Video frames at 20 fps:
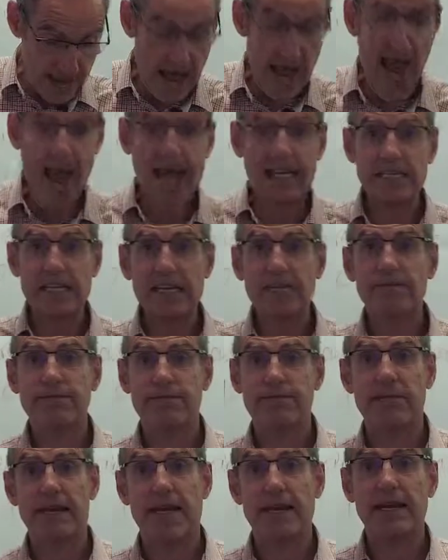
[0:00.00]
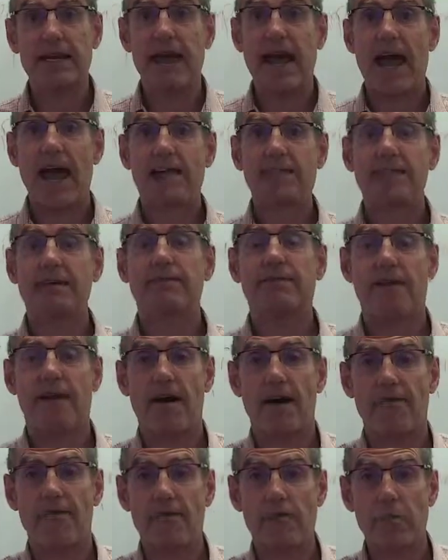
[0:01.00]
80 for men and
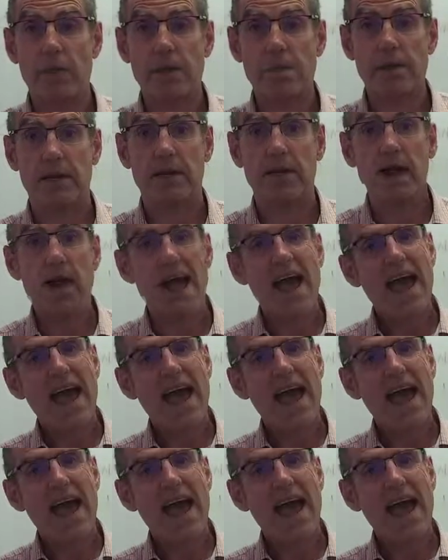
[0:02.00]
85 for women.